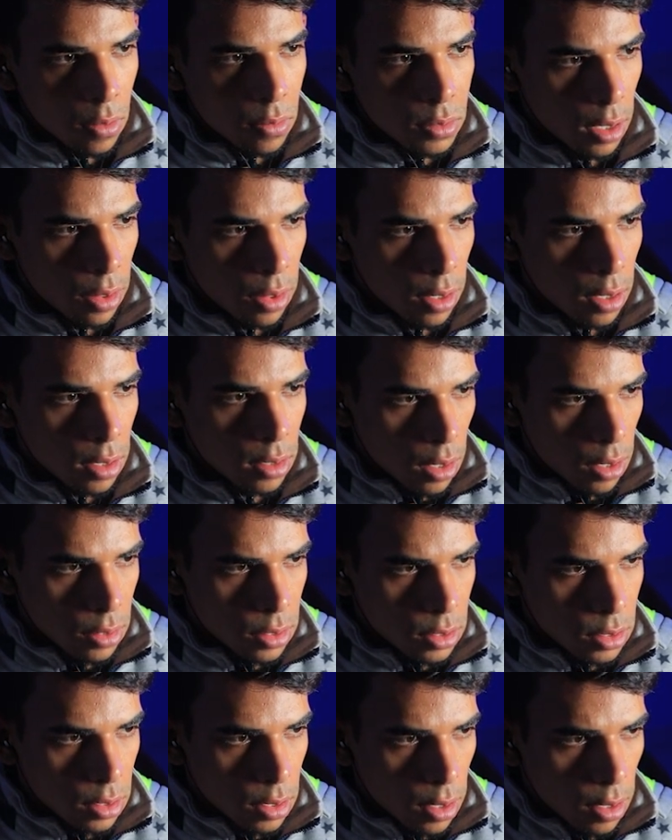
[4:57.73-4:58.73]
I think this
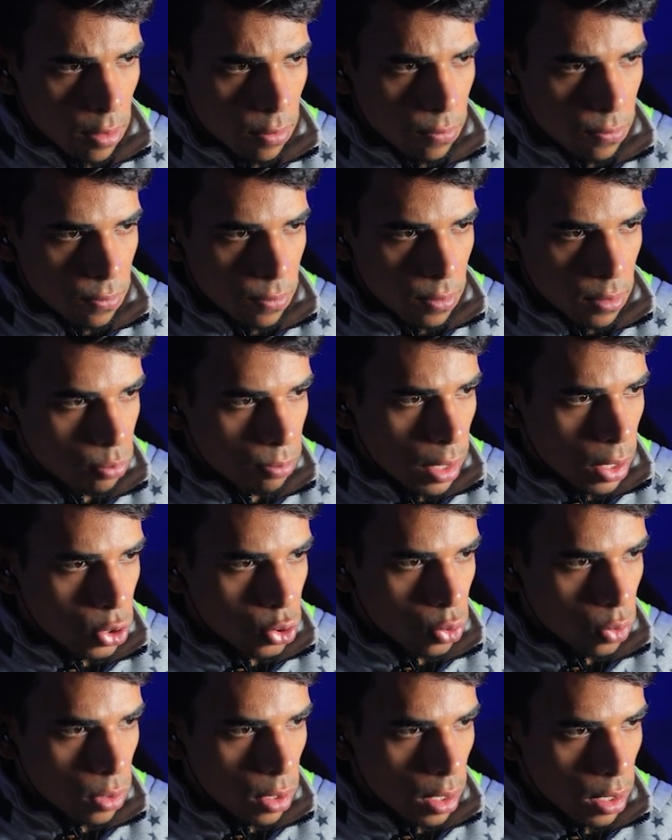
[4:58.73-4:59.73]
is enough. make
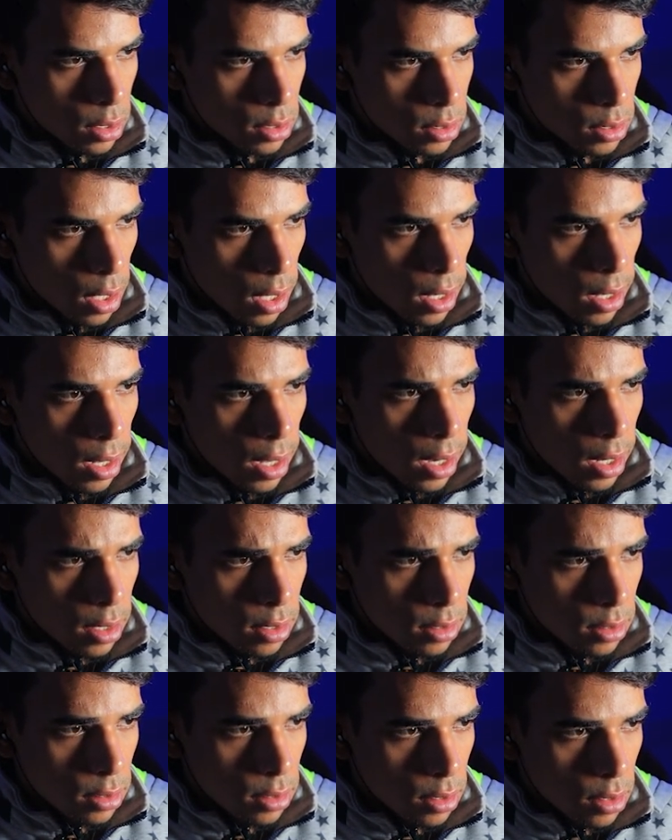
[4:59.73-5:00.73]
sure it's
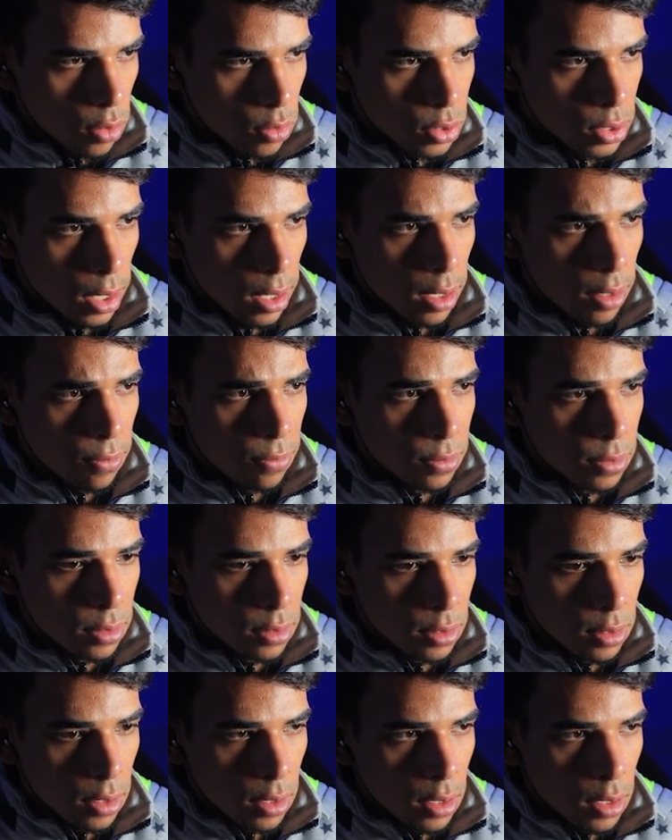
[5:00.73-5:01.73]
aligned on the left,